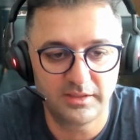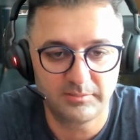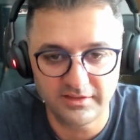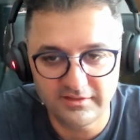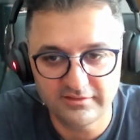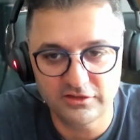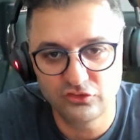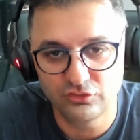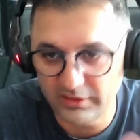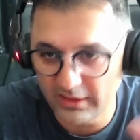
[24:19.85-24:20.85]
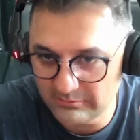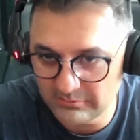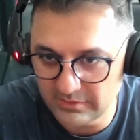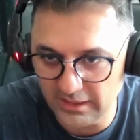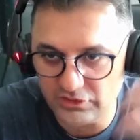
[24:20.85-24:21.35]
But I mean, these are two that
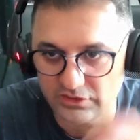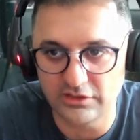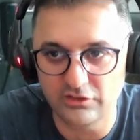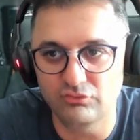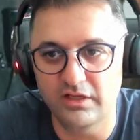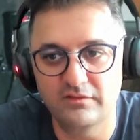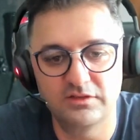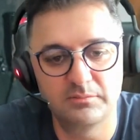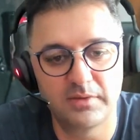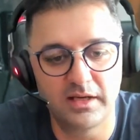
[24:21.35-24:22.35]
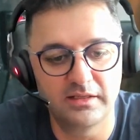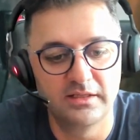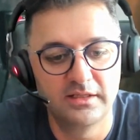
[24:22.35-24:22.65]
actually engraved in my